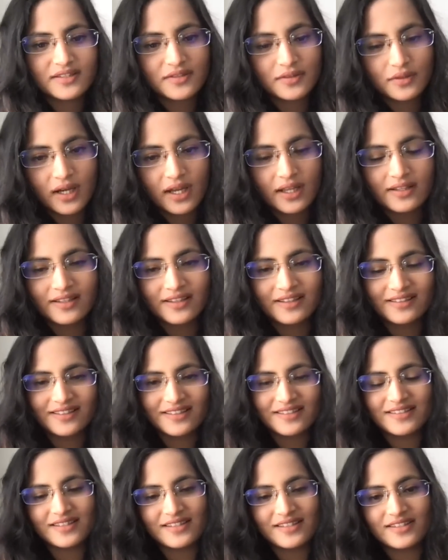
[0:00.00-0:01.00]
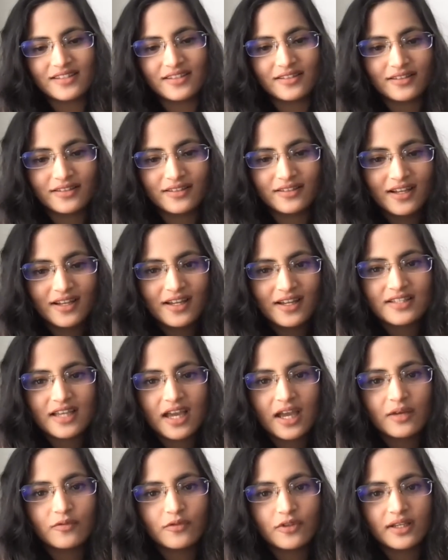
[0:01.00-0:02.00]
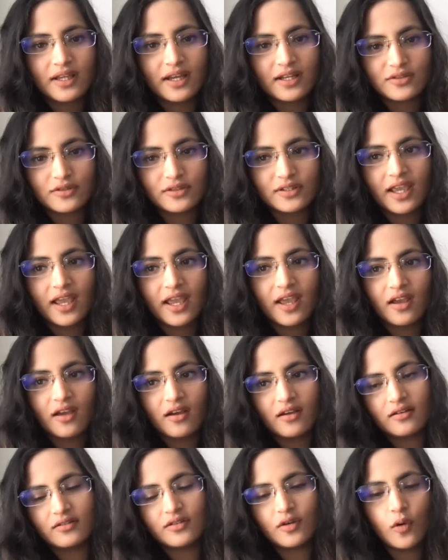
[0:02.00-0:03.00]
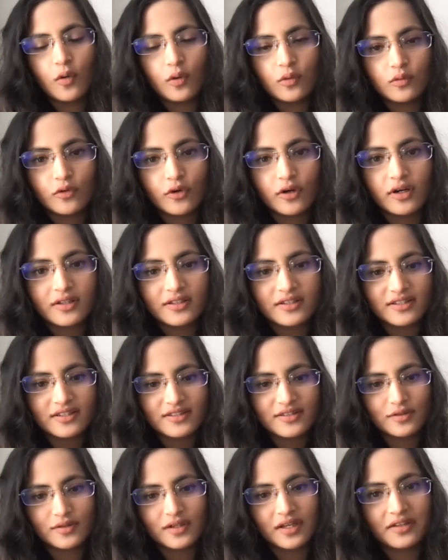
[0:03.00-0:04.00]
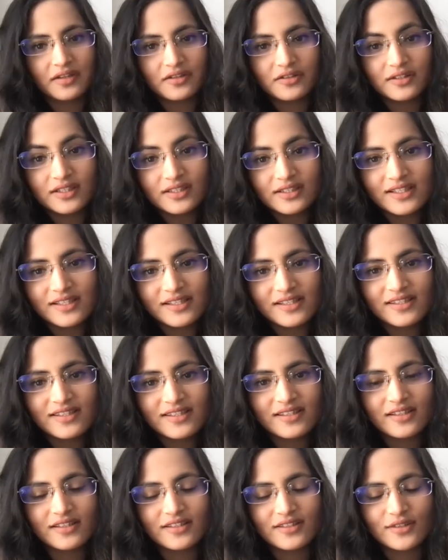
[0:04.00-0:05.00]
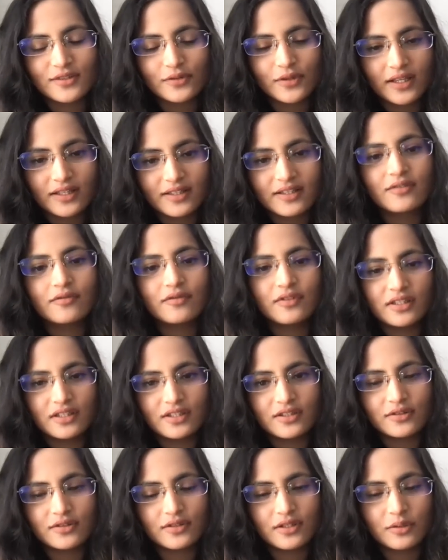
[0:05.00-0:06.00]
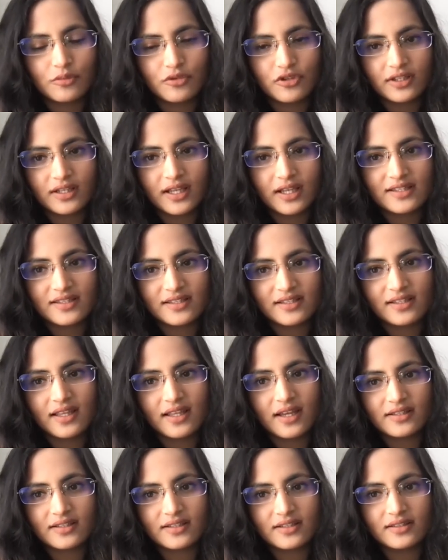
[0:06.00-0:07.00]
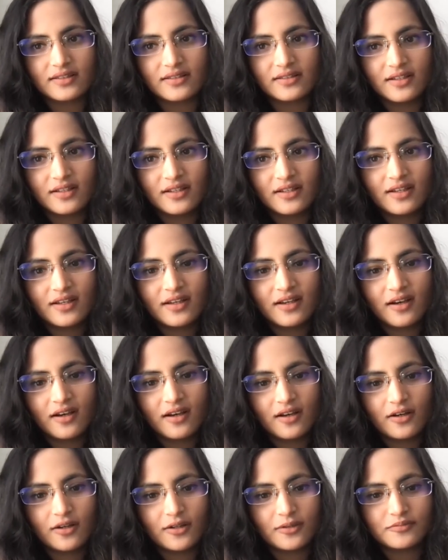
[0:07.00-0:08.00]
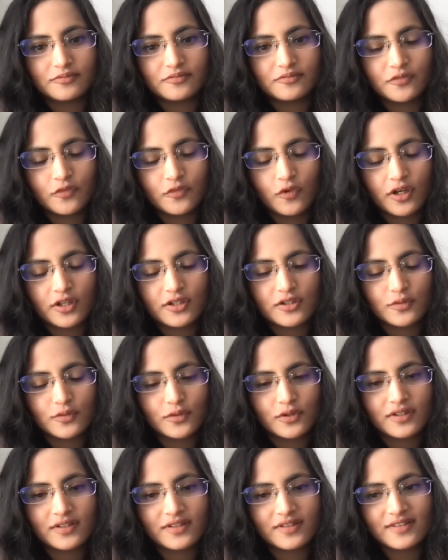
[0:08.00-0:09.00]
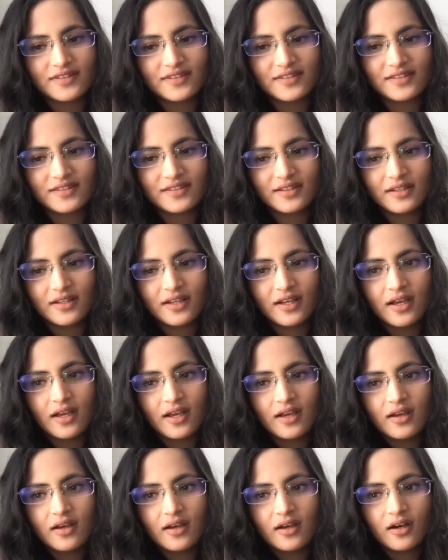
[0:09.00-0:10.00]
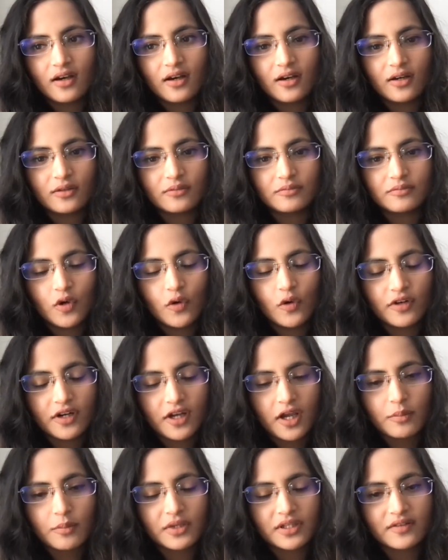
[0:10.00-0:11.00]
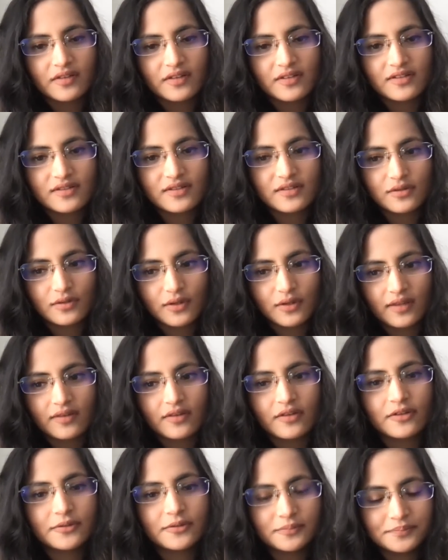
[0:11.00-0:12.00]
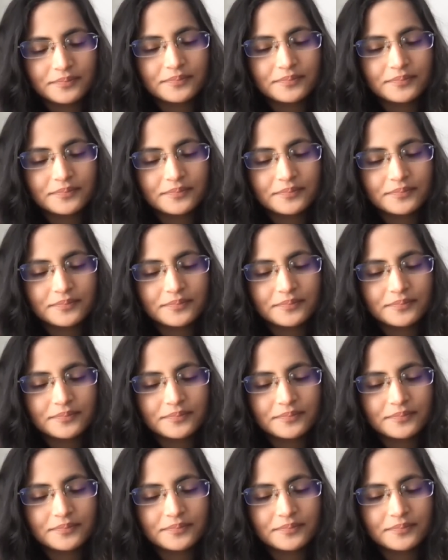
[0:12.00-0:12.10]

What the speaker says: So I think this is the time when actually the whole world is together in this. So I think we need to keep realizing that and work towards overcoming this together.